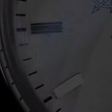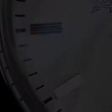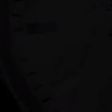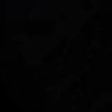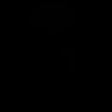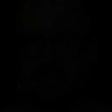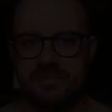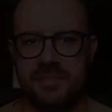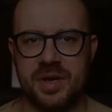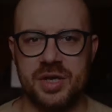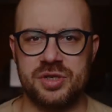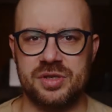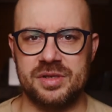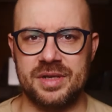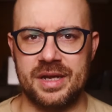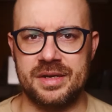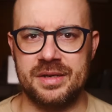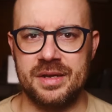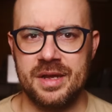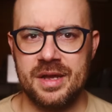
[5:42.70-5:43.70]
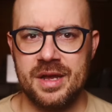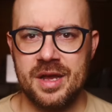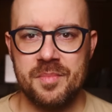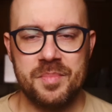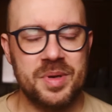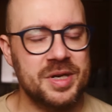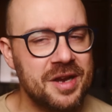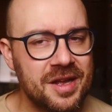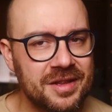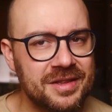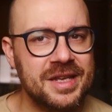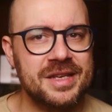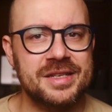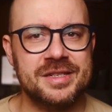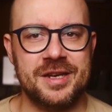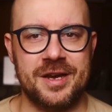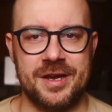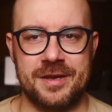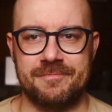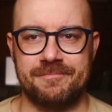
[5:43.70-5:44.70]
I didn't mention that, but not this
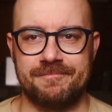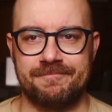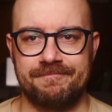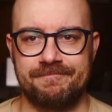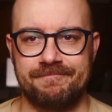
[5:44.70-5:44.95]
time.